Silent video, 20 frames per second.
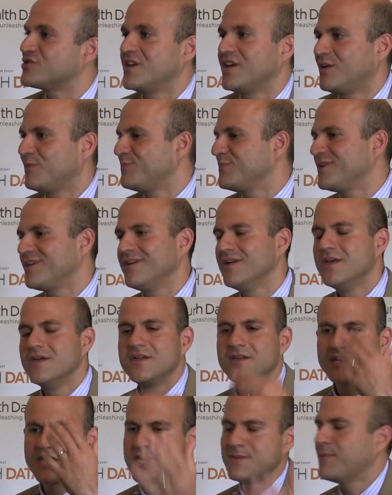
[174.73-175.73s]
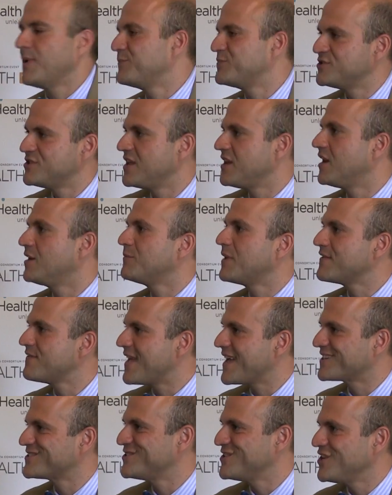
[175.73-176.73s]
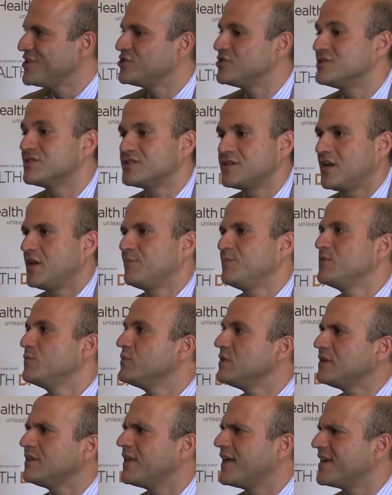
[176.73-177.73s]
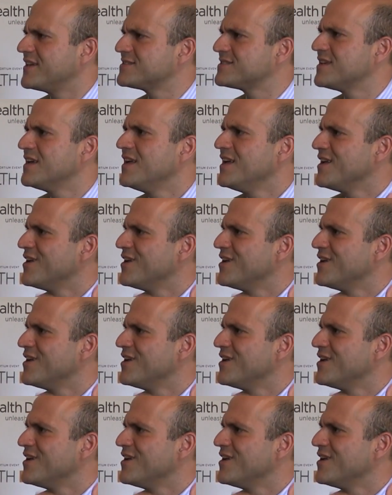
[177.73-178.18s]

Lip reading: to help me keep up to date on my vaccinations, to help me realize,